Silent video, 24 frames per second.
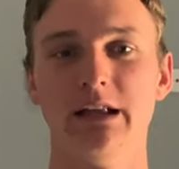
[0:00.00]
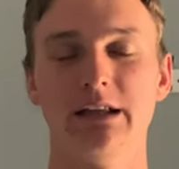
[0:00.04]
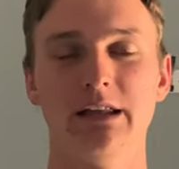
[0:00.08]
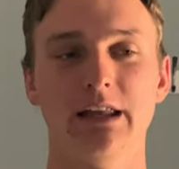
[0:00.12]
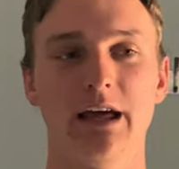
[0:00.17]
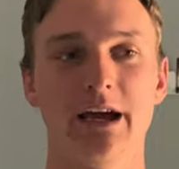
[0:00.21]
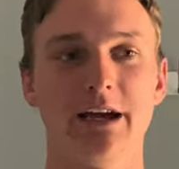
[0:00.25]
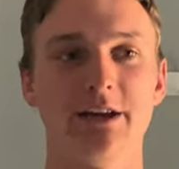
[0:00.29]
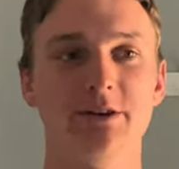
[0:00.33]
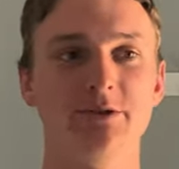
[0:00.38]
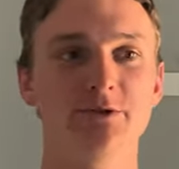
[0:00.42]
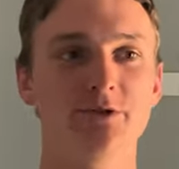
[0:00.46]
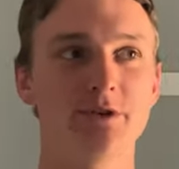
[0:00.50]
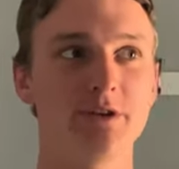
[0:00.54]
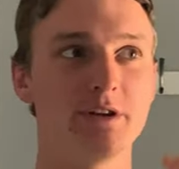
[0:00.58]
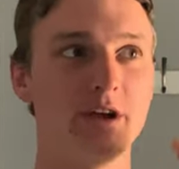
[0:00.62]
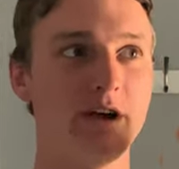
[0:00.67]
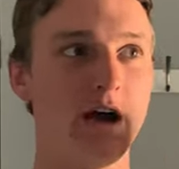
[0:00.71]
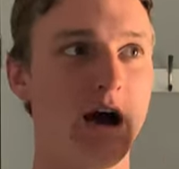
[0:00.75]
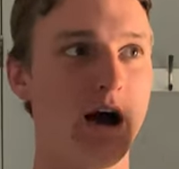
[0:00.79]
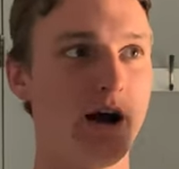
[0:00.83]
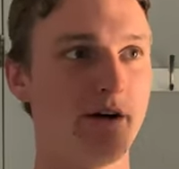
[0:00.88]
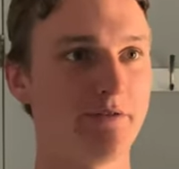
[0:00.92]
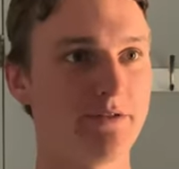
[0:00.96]
like
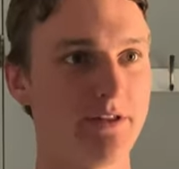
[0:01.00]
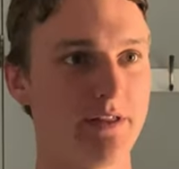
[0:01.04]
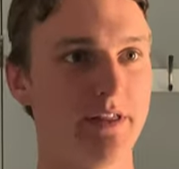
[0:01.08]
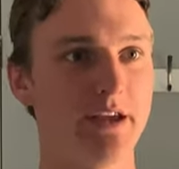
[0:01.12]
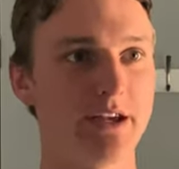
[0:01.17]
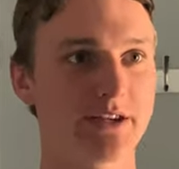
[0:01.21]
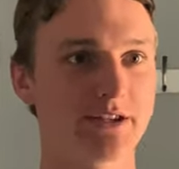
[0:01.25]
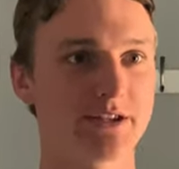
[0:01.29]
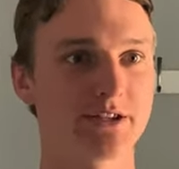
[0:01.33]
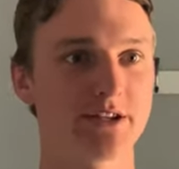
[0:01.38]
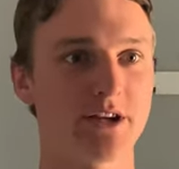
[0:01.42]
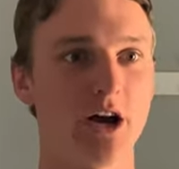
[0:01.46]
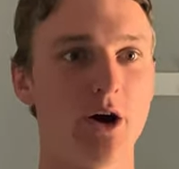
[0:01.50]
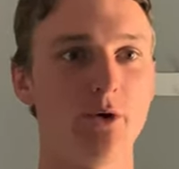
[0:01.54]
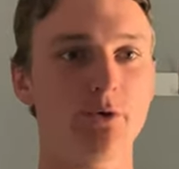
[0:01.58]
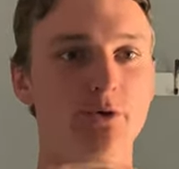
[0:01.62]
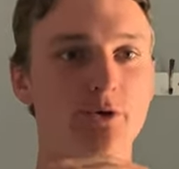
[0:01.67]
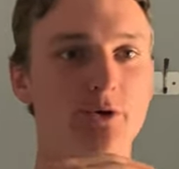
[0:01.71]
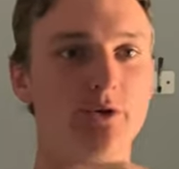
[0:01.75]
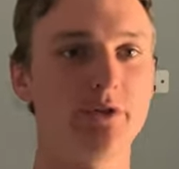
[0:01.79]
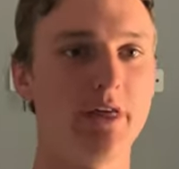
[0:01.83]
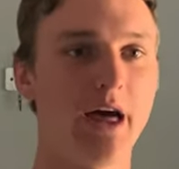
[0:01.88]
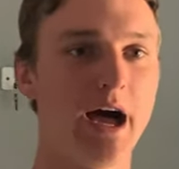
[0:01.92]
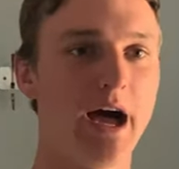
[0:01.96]
after this I'll
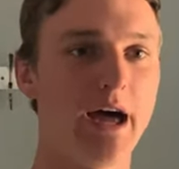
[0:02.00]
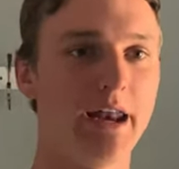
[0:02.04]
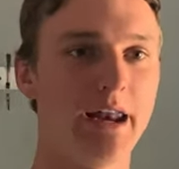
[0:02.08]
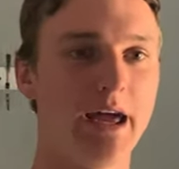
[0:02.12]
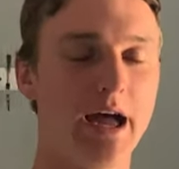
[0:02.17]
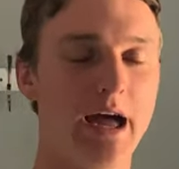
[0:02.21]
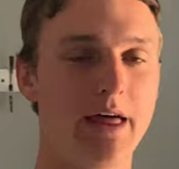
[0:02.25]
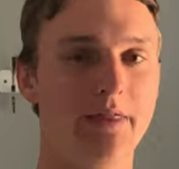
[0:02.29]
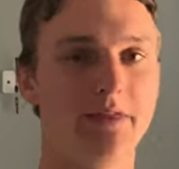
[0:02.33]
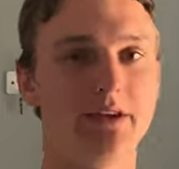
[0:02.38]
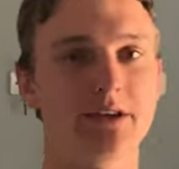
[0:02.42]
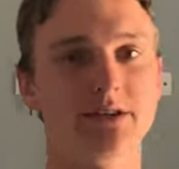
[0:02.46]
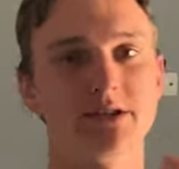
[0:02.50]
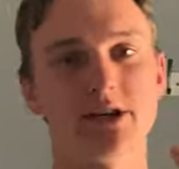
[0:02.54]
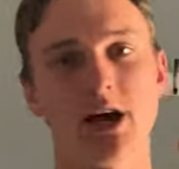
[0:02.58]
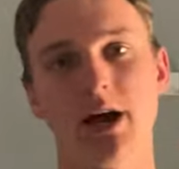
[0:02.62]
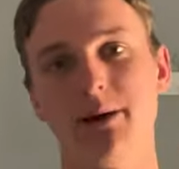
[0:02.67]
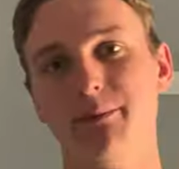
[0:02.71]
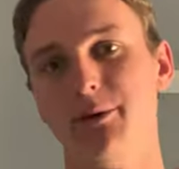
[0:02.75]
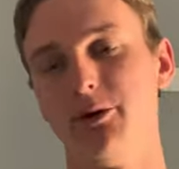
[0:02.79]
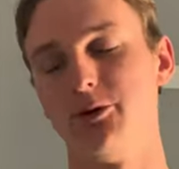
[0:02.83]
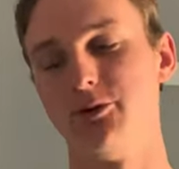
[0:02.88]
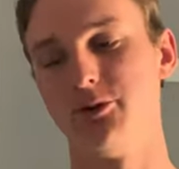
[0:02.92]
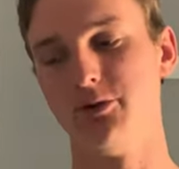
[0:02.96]
do that, at this
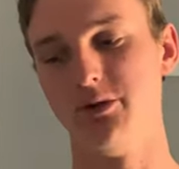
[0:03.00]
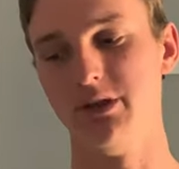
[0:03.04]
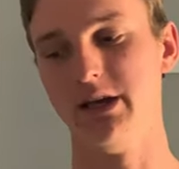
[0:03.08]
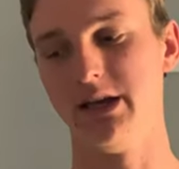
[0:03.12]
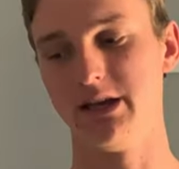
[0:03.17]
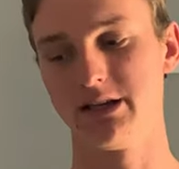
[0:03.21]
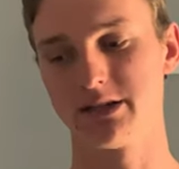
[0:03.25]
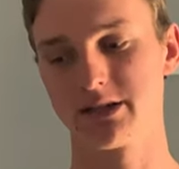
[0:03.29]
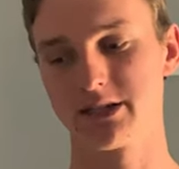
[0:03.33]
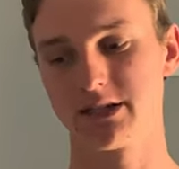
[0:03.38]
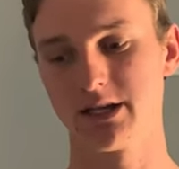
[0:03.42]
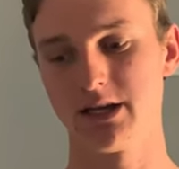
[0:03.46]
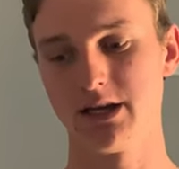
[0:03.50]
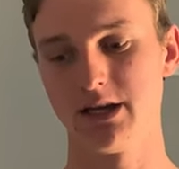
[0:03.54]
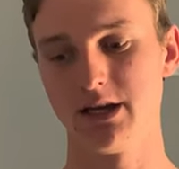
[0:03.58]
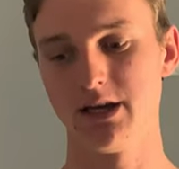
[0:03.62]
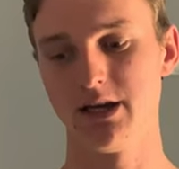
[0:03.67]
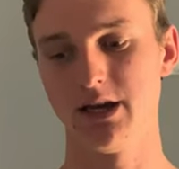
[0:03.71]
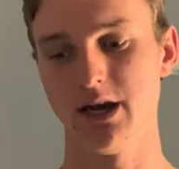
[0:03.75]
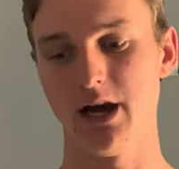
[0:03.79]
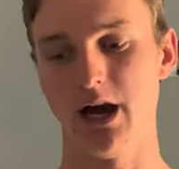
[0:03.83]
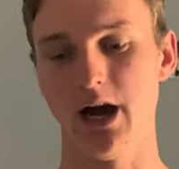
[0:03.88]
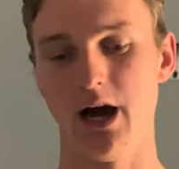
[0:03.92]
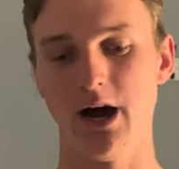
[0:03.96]
time I'll do this,
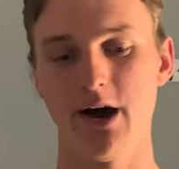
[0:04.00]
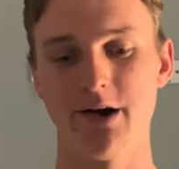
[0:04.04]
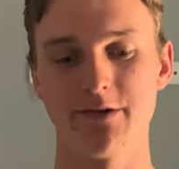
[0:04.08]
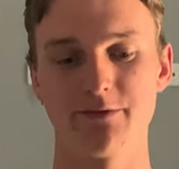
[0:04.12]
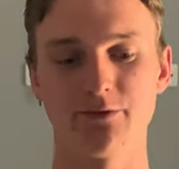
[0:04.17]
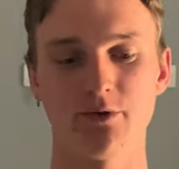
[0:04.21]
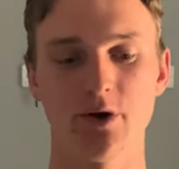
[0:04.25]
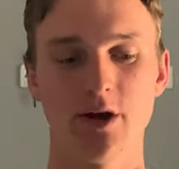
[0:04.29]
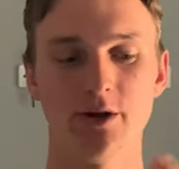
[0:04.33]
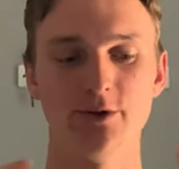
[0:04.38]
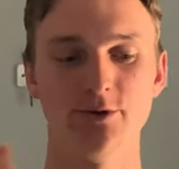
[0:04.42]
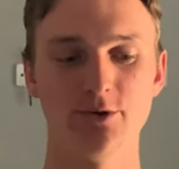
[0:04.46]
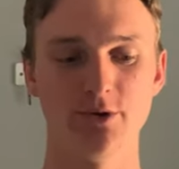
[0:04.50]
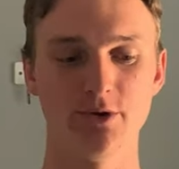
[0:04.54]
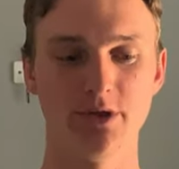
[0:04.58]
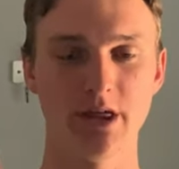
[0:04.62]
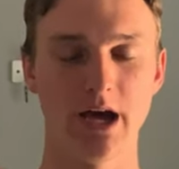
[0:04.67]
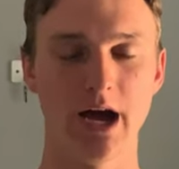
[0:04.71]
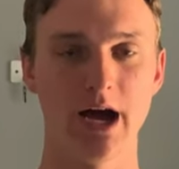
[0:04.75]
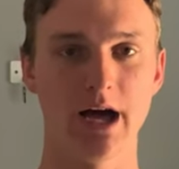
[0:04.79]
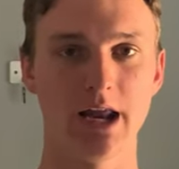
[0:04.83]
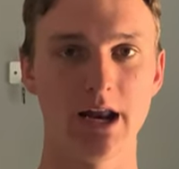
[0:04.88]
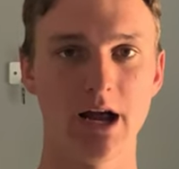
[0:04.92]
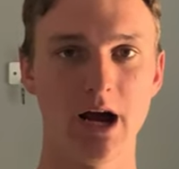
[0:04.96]
after I do
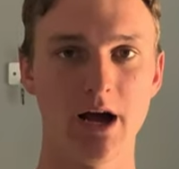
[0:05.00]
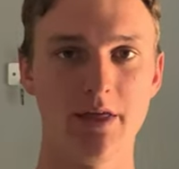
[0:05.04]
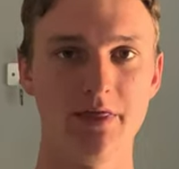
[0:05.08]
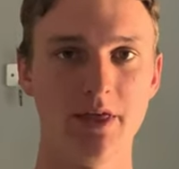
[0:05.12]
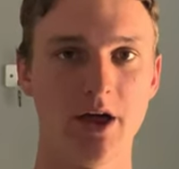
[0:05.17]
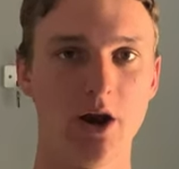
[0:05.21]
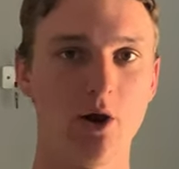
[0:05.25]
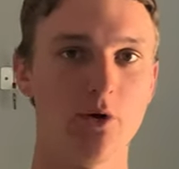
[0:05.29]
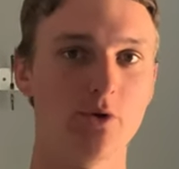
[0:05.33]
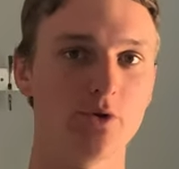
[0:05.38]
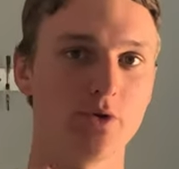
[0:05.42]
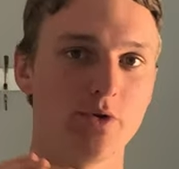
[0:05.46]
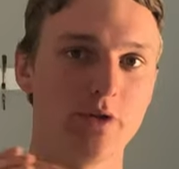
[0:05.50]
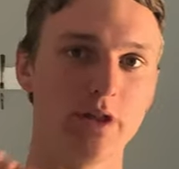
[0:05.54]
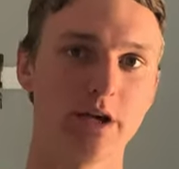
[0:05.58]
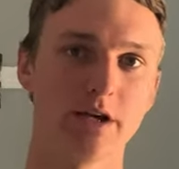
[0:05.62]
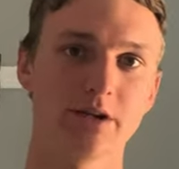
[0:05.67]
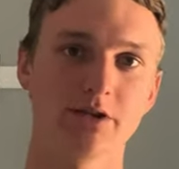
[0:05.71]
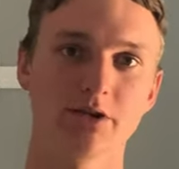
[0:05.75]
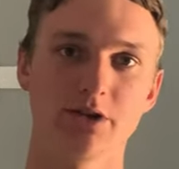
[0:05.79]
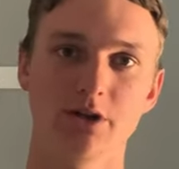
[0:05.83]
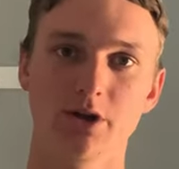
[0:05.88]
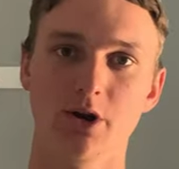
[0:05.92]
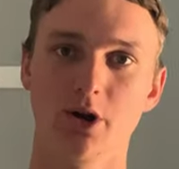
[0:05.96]
that then I'll do
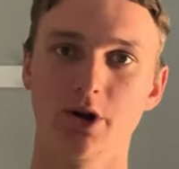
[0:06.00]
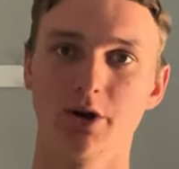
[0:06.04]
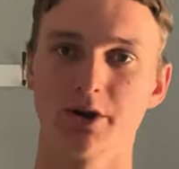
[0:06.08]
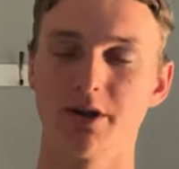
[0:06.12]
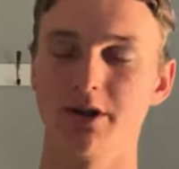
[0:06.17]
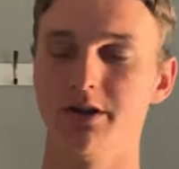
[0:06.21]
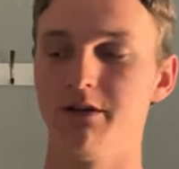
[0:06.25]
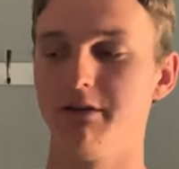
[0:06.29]
this, you know.